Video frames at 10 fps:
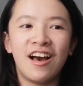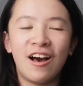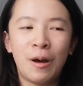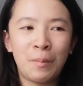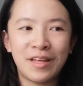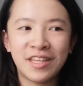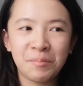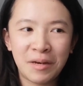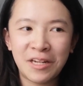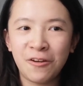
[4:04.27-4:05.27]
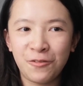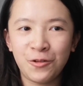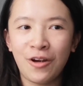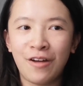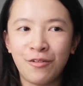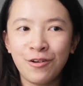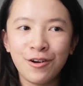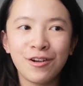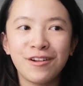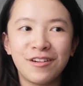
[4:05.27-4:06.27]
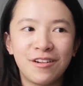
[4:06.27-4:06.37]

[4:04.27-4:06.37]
Um, I think many of you have heard.